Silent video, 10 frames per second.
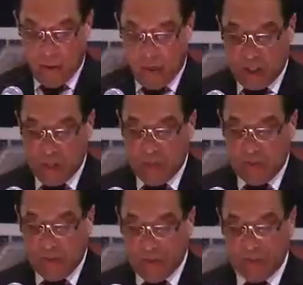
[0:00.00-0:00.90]
We are
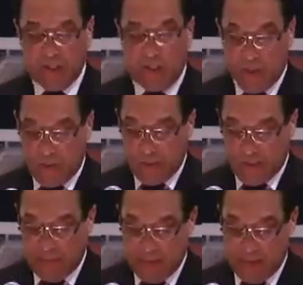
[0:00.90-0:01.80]
committed to addressing the
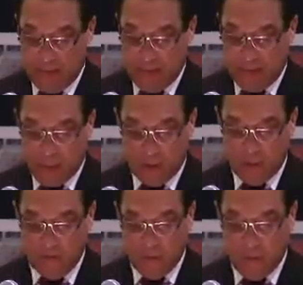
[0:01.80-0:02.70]
problem of the
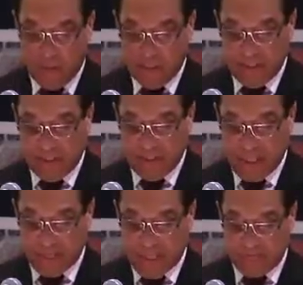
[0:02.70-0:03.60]
cost of doing business in
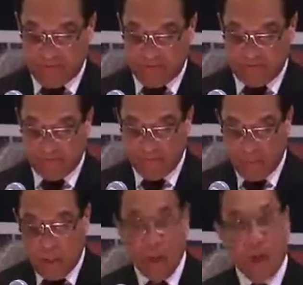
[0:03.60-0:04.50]
Cayman,
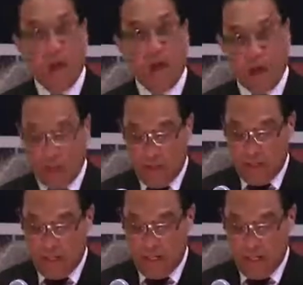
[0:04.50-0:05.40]
and we are
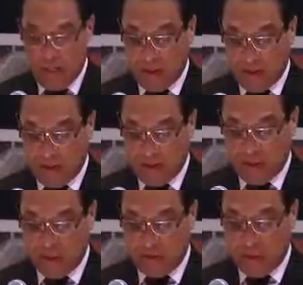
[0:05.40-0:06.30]
depending on
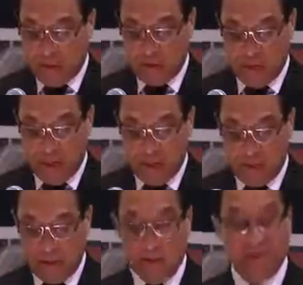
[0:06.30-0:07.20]
business to do its part
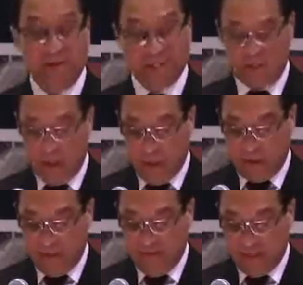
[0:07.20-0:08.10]
to invest the
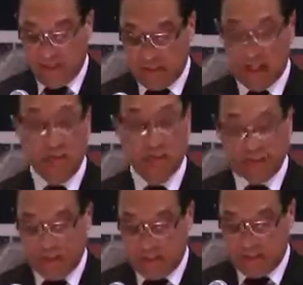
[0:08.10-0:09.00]
cost savings into
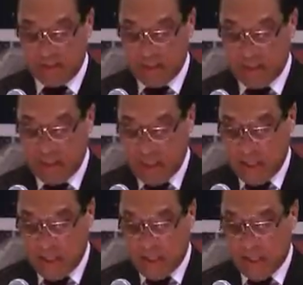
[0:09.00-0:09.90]
expansion
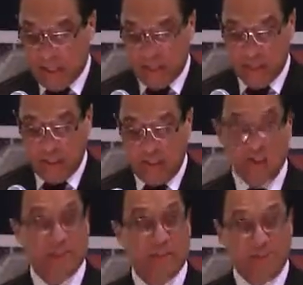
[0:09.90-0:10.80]
that will include
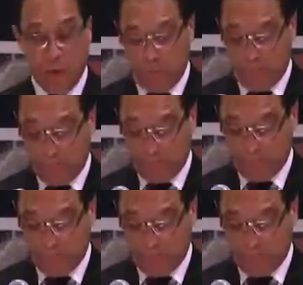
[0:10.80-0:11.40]
increased employment.